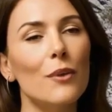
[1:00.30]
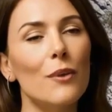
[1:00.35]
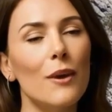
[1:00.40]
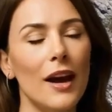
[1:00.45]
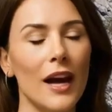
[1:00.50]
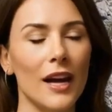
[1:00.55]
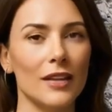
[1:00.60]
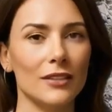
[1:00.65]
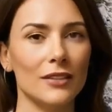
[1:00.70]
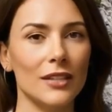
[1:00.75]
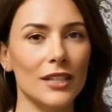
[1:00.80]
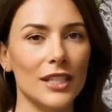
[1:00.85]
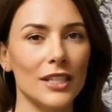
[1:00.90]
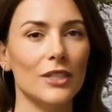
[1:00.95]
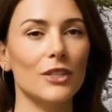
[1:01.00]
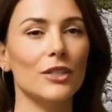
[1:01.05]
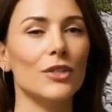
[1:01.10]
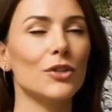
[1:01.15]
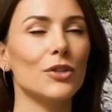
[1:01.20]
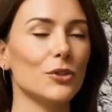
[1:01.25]
responses
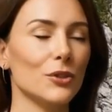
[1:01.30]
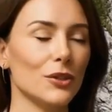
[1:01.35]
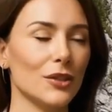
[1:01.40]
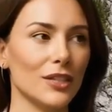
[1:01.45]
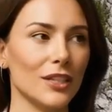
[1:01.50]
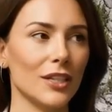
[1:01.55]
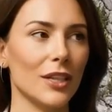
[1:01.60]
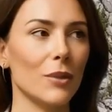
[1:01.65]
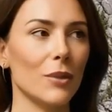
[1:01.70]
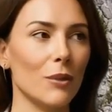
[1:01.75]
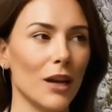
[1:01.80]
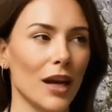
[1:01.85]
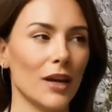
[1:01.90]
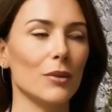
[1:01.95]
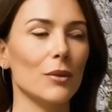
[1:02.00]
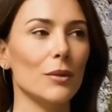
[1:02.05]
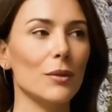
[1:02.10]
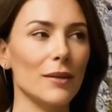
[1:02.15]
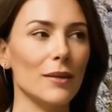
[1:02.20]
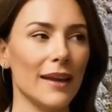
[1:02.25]
in your nerves,
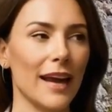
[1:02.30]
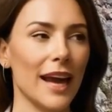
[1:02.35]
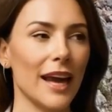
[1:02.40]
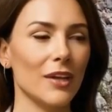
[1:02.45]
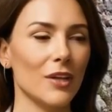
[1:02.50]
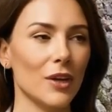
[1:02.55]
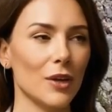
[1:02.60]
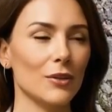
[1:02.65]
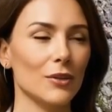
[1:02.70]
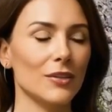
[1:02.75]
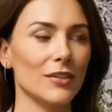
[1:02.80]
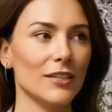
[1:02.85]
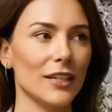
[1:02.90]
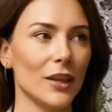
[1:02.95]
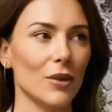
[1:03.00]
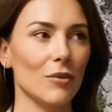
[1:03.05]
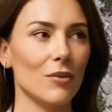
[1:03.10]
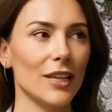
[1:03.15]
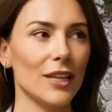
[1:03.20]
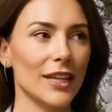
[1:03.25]
muscles, and blood
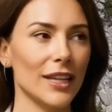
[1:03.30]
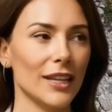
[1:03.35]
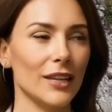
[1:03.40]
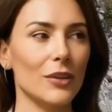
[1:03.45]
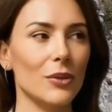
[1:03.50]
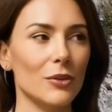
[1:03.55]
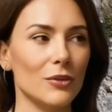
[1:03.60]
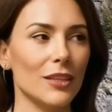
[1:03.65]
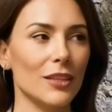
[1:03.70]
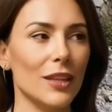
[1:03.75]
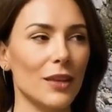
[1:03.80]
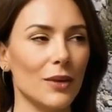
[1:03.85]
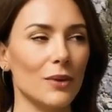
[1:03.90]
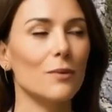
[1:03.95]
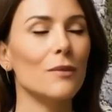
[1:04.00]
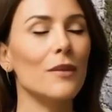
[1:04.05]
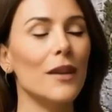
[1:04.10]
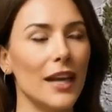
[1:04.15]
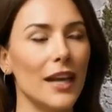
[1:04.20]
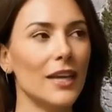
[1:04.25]
vessels.
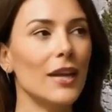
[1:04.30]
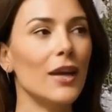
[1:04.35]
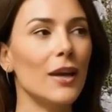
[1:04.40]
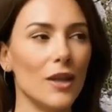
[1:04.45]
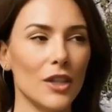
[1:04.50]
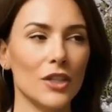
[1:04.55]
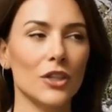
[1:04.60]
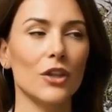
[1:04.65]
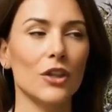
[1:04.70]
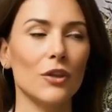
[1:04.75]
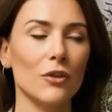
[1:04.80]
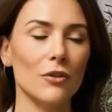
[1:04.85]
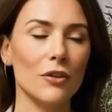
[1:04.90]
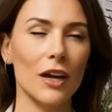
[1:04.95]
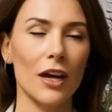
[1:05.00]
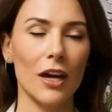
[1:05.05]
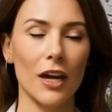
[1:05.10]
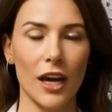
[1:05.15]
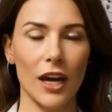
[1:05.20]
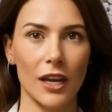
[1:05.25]
In
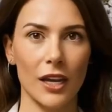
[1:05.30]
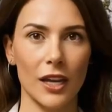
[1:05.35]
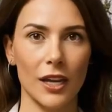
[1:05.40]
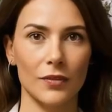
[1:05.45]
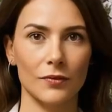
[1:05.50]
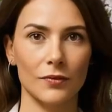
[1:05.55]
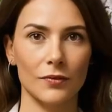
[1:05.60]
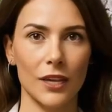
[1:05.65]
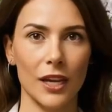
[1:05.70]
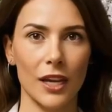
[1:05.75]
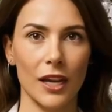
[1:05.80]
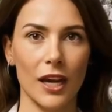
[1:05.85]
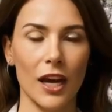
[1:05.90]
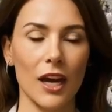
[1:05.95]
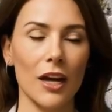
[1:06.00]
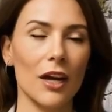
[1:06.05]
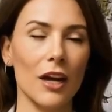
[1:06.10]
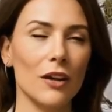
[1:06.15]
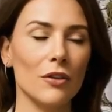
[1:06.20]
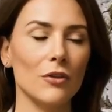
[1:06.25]
this video, I'll
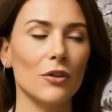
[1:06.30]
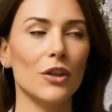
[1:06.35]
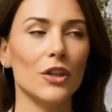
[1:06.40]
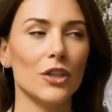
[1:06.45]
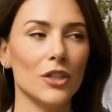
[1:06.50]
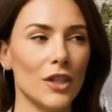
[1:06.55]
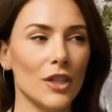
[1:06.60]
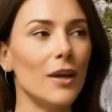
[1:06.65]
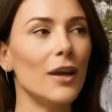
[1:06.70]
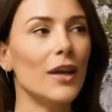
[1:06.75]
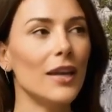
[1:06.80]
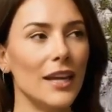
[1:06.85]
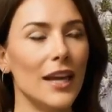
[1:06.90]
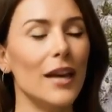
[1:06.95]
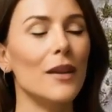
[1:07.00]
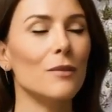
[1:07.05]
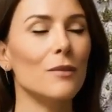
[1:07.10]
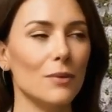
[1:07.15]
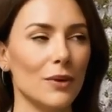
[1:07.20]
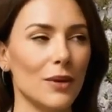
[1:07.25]
reveal 4 medically
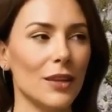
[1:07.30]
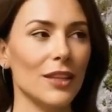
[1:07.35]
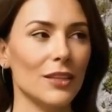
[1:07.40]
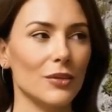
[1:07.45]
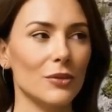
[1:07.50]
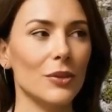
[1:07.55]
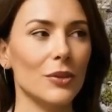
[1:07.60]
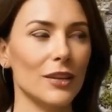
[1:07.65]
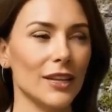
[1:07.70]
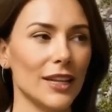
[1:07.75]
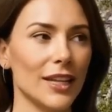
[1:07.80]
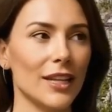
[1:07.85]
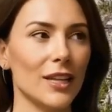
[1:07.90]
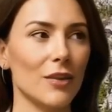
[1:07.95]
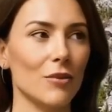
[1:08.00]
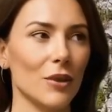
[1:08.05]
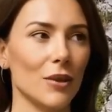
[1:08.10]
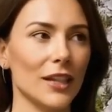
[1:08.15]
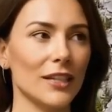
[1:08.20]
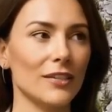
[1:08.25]
backed techniques that
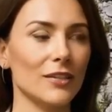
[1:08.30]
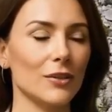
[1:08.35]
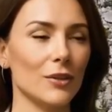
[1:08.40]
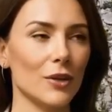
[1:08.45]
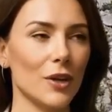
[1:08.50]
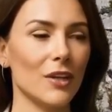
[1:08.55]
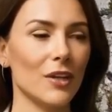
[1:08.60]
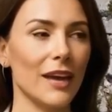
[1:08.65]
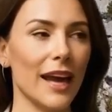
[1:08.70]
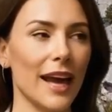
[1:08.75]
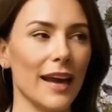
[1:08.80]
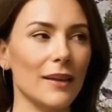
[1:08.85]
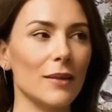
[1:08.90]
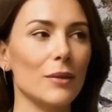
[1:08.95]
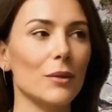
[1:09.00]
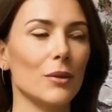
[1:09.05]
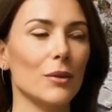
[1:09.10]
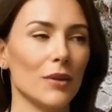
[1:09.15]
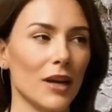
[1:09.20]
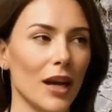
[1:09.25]
will help you get
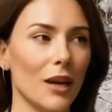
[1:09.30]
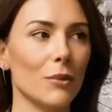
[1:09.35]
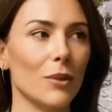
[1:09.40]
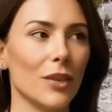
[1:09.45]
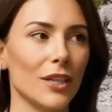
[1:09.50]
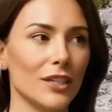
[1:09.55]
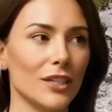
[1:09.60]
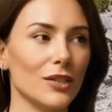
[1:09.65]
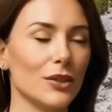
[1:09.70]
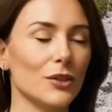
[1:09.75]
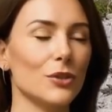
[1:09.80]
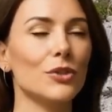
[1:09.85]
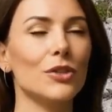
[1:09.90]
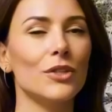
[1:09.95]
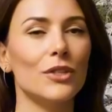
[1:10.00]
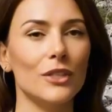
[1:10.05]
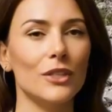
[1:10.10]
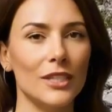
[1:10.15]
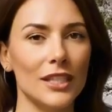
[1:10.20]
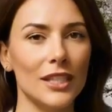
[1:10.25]
firmer,
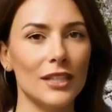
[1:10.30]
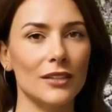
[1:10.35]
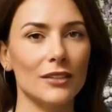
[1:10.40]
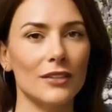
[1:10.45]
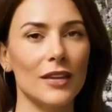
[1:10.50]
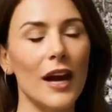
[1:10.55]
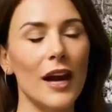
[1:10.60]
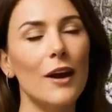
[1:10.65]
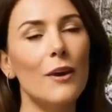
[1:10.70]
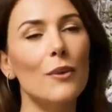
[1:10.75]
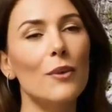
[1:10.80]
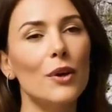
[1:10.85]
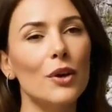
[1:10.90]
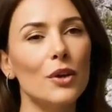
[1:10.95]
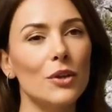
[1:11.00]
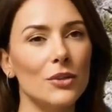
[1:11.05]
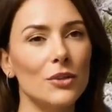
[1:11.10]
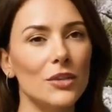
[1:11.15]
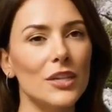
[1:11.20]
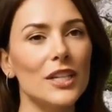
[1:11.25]
longer-lasting erections
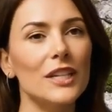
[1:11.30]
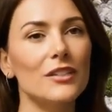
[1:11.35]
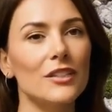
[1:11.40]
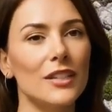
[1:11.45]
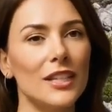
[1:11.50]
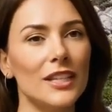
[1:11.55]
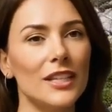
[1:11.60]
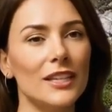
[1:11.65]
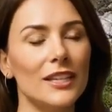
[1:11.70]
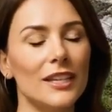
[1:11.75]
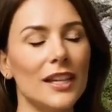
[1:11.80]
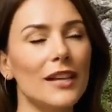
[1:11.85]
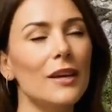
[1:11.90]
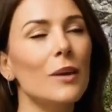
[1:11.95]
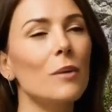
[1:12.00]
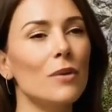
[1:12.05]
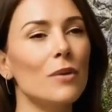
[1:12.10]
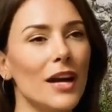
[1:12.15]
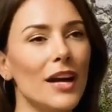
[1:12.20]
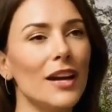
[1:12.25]
naturally.
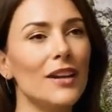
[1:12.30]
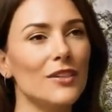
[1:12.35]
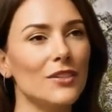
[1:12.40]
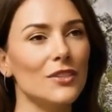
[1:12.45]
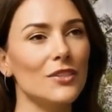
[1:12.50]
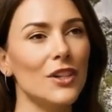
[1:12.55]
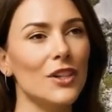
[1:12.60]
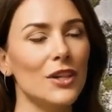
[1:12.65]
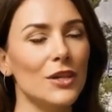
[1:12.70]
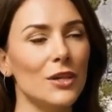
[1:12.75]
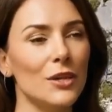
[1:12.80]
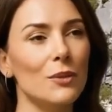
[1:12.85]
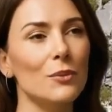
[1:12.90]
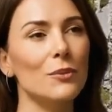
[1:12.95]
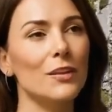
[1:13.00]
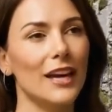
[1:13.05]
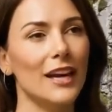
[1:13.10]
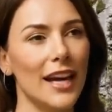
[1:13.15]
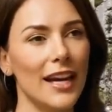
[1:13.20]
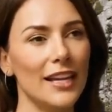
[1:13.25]
No pills,
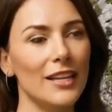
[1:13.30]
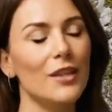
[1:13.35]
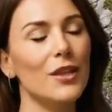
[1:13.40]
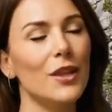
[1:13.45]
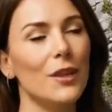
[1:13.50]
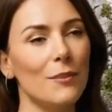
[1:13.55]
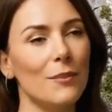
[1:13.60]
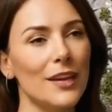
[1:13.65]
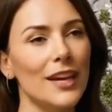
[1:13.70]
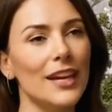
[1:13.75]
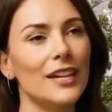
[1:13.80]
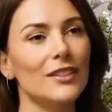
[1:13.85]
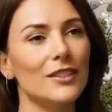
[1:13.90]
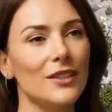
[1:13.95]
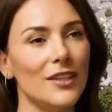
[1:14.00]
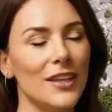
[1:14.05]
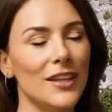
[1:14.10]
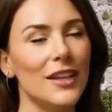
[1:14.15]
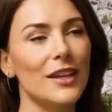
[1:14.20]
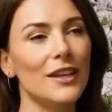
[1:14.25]
no shame,
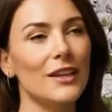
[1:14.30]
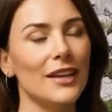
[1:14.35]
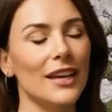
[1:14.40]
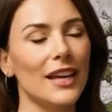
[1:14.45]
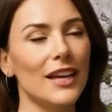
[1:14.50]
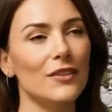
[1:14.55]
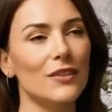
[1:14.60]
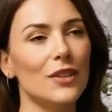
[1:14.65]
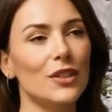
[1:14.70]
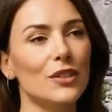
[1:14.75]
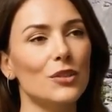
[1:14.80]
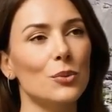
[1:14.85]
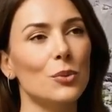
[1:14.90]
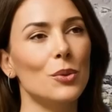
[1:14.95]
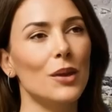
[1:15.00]
just the right knowledge.